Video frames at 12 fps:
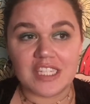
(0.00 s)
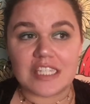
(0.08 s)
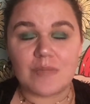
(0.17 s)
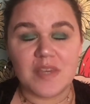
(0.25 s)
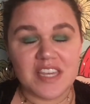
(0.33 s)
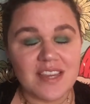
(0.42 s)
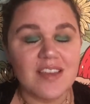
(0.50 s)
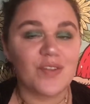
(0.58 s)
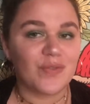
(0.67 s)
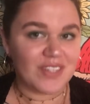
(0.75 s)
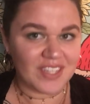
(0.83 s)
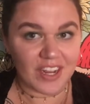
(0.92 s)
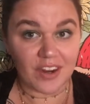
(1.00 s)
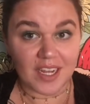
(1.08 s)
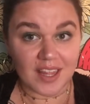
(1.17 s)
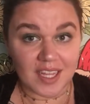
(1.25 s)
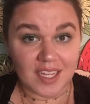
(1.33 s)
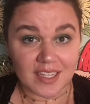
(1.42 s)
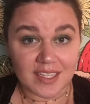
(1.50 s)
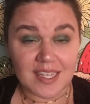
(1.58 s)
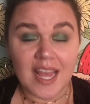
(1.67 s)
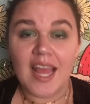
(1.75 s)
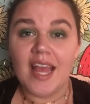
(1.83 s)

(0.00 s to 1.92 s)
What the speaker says: Speaking of scary things,